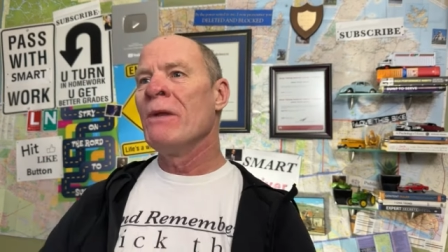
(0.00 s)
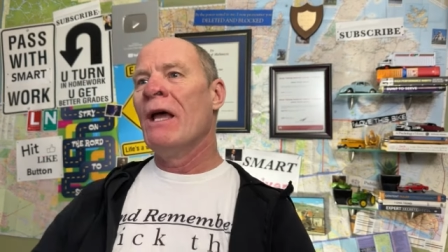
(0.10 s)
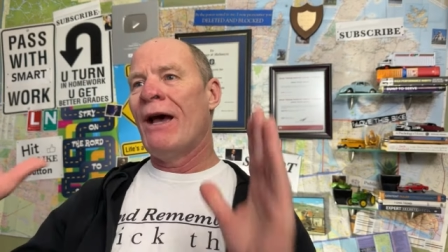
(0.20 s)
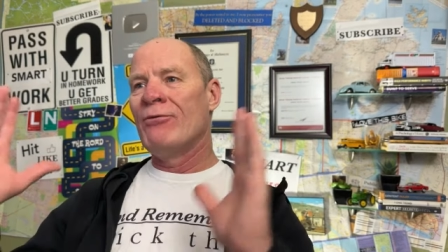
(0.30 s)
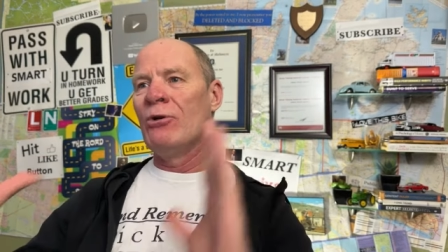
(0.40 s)

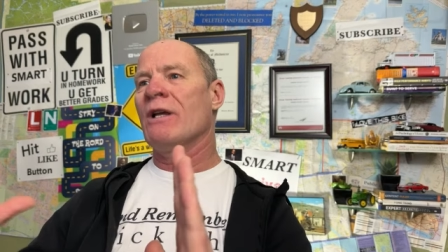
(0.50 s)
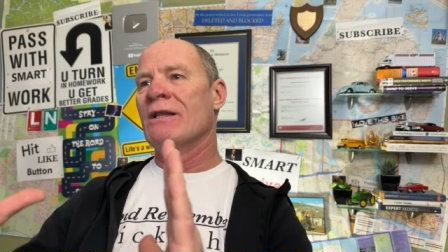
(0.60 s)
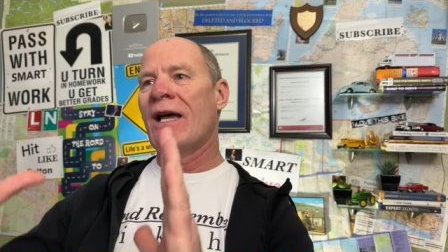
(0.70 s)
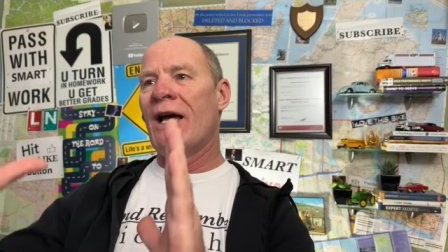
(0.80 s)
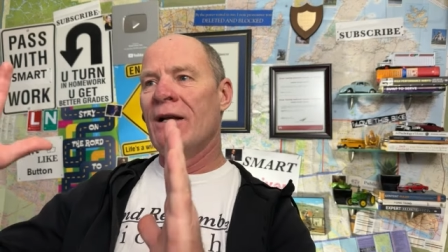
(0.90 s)
Have a look at
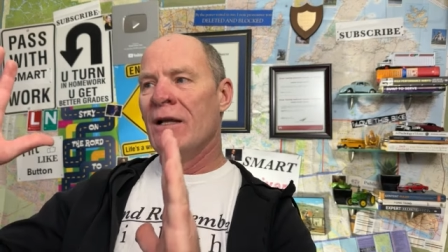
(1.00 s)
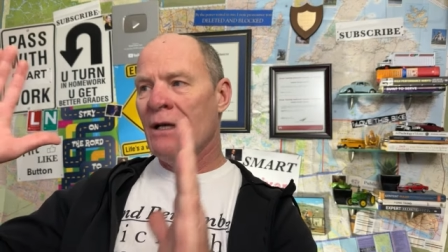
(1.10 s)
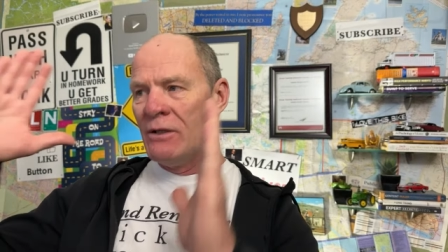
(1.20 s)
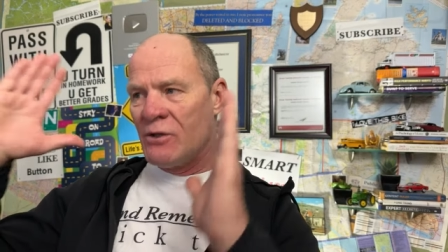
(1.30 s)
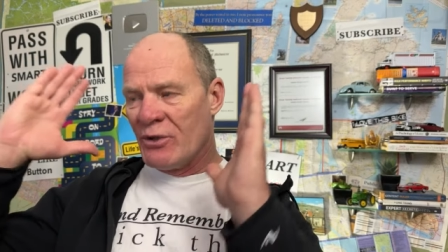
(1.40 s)
that.
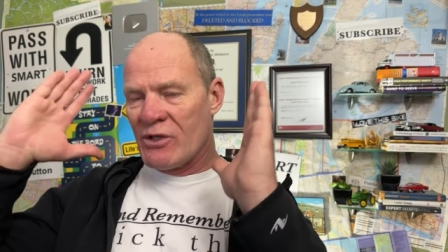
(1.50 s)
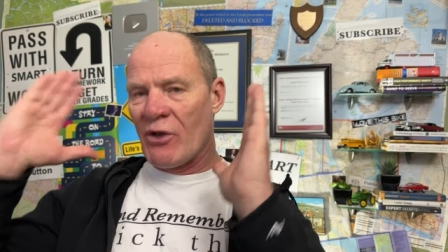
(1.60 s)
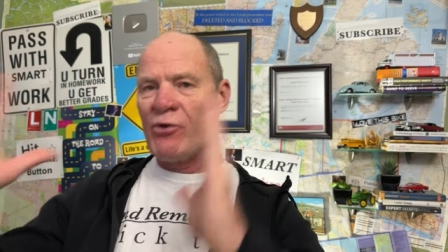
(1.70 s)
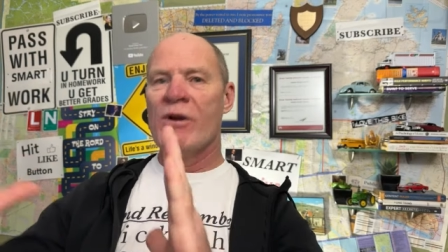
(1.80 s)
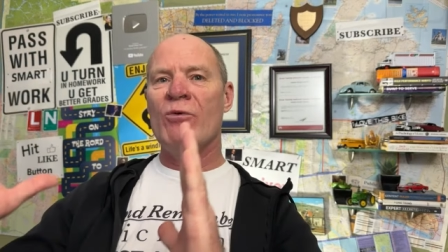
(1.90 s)
So it's the
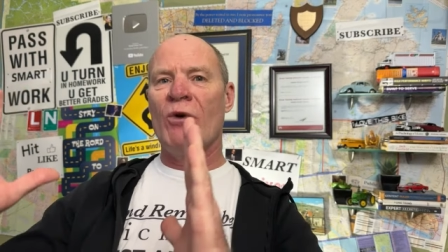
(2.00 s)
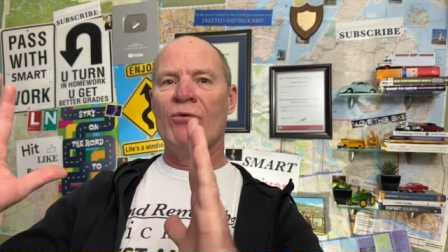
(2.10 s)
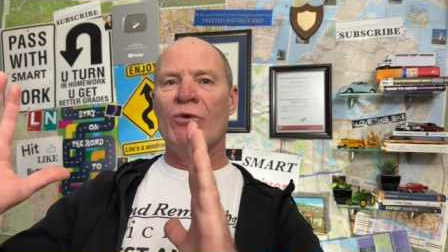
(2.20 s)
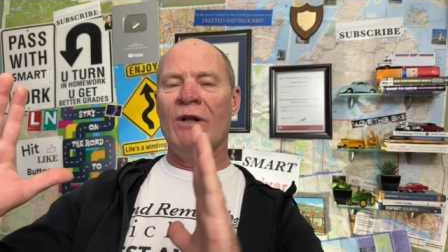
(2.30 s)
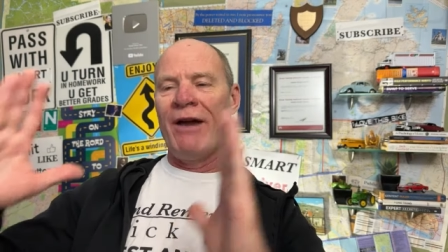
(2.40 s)
three in one
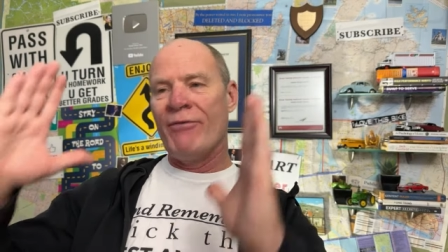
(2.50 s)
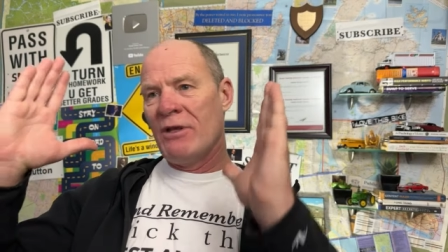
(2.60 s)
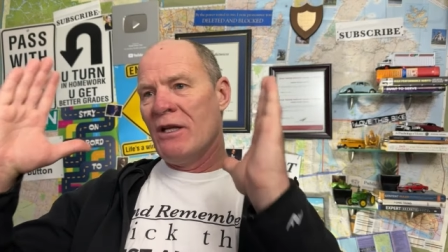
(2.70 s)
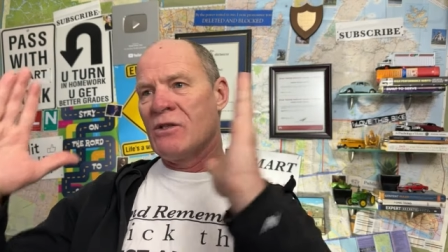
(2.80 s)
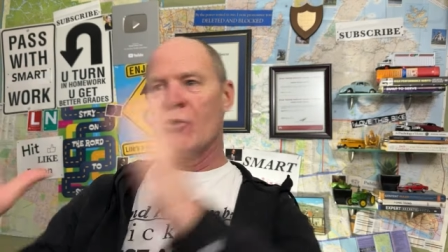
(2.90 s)
rule.
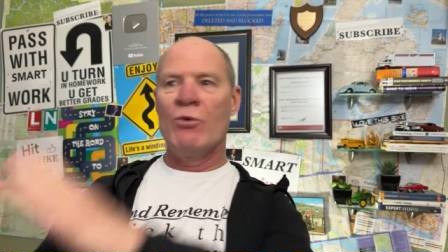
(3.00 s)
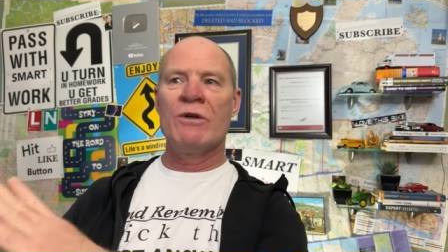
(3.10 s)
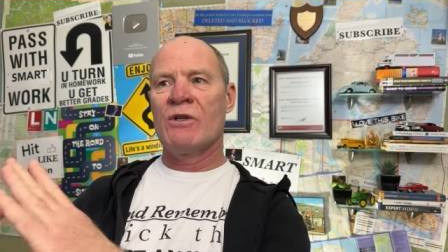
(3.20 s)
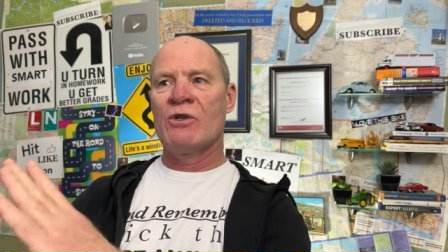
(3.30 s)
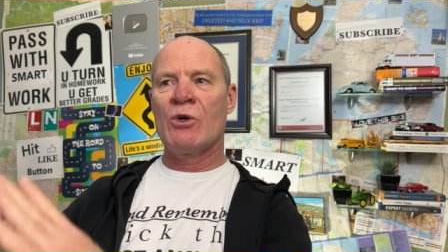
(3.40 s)
Everything is
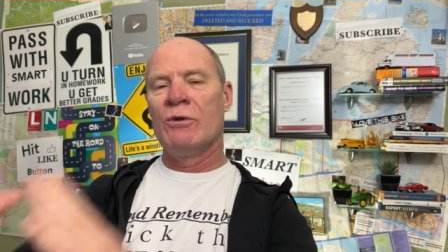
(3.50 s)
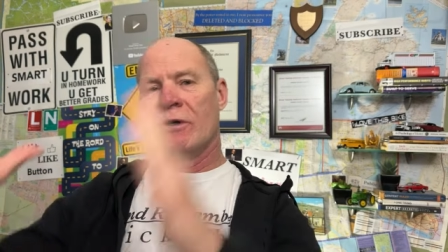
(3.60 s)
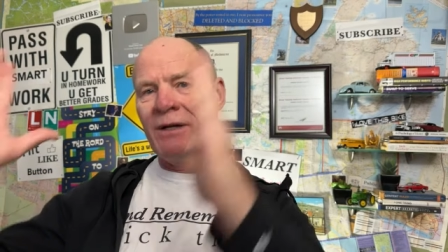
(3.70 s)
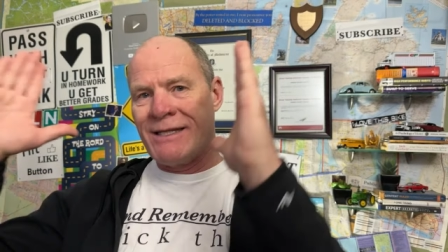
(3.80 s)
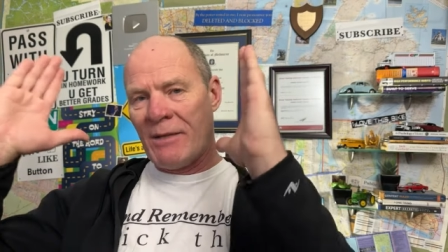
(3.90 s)
towards the
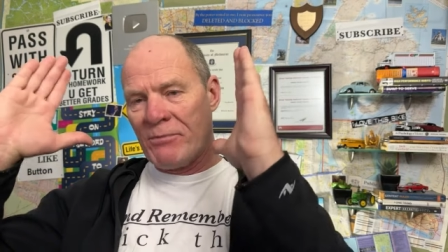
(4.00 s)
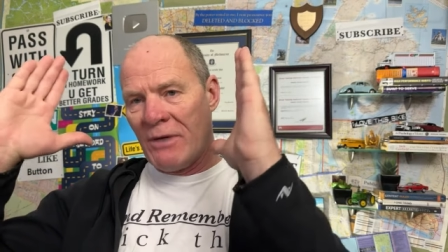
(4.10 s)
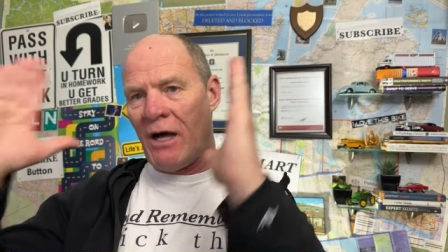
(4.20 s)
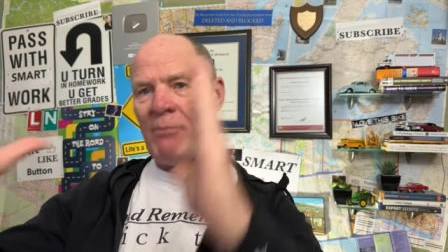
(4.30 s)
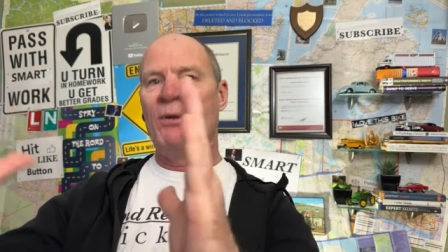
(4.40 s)
shoulder except
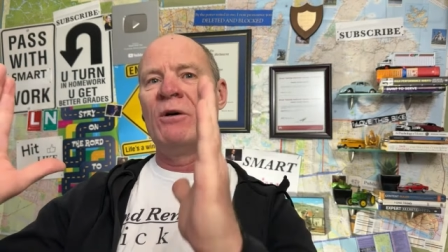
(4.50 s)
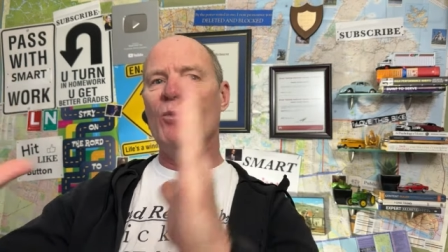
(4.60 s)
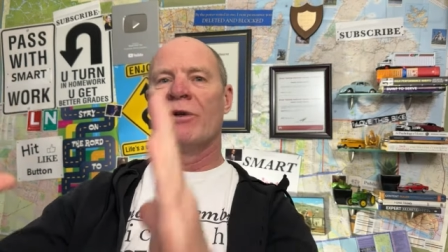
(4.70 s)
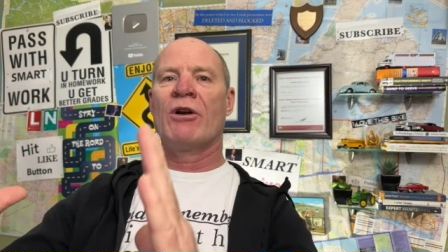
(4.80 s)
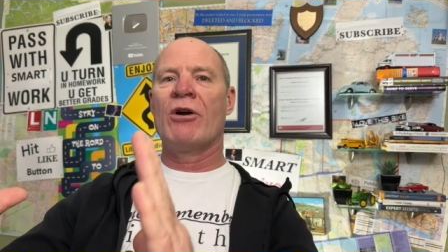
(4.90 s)
uphill
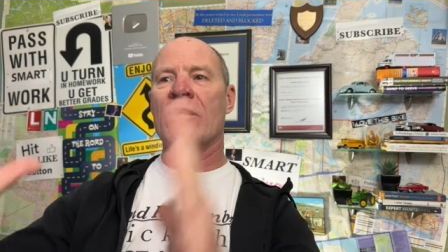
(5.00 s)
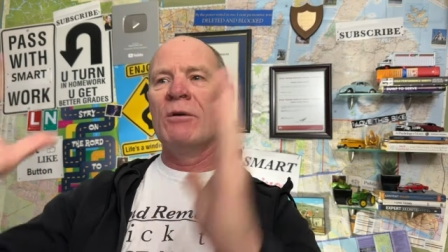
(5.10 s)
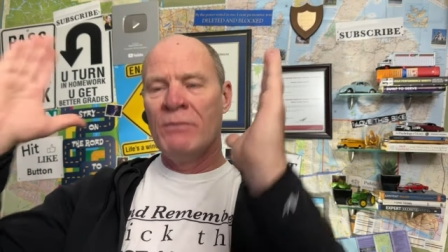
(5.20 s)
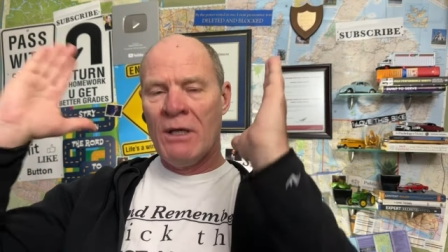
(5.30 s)
with a curb.